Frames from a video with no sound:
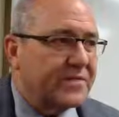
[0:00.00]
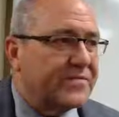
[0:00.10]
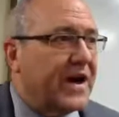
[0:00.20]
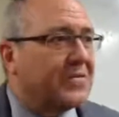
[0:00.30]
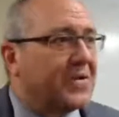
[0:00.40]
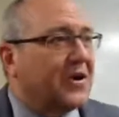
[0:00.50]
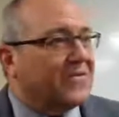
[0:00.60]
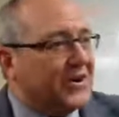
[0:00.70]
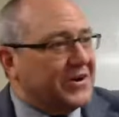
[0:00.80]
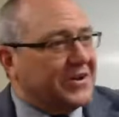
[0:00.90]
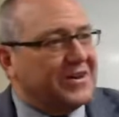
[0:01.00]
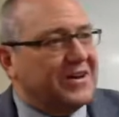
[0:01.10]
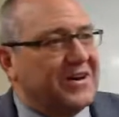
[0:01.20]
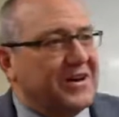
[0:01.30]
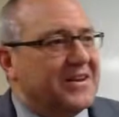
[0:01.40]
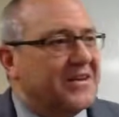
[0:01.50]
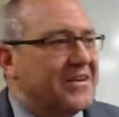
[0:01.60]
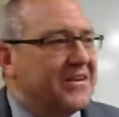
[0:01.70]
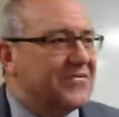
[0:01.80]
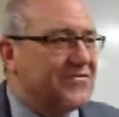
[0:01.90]
Pharaoh. Very good.
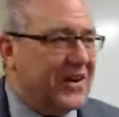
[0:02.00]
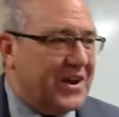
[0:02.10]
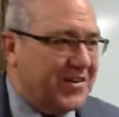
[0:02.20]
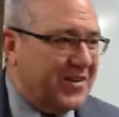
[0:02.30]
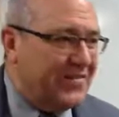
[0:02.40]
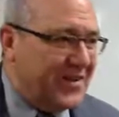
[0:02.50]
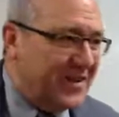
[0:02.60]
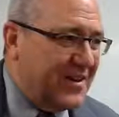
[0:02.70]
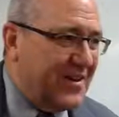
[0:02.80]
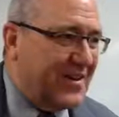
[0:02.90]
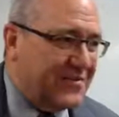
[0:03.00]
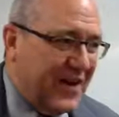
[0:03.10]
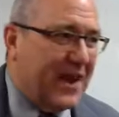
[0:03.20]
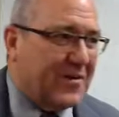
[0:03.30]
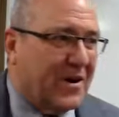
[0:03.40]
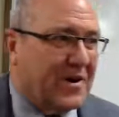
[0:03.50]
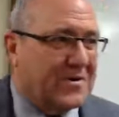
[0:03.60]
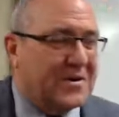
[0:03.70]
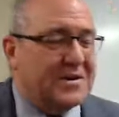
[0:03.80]
Very, very good. Pharaoh.